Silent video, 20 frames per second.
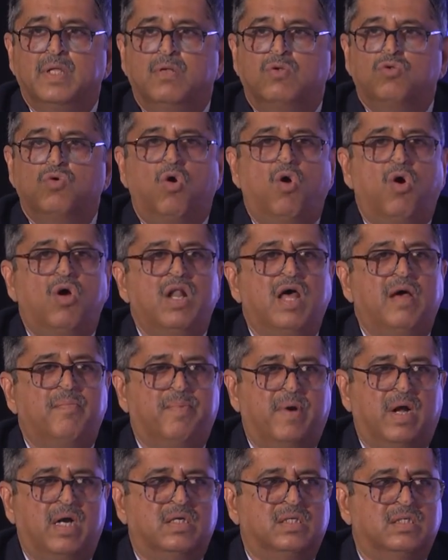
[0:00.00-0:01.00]
to all our
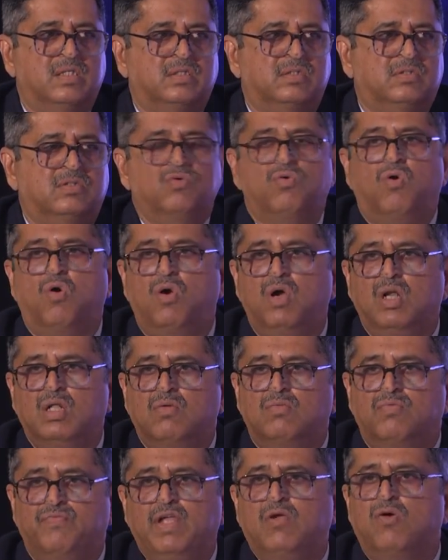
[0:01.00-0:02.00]
partners, to all,
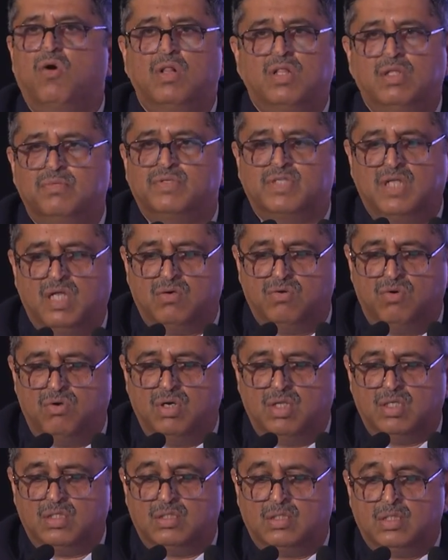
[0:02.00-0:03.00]
we call them
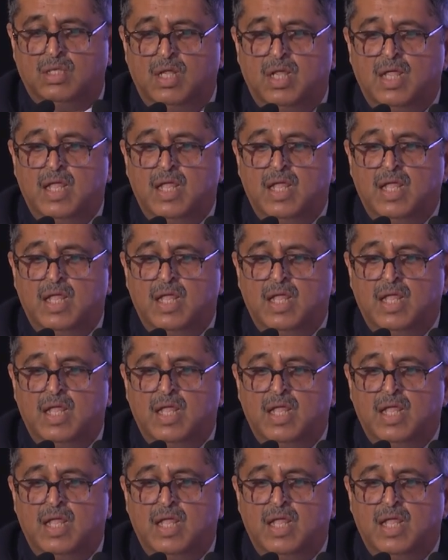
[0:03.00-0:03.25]
stakeholders.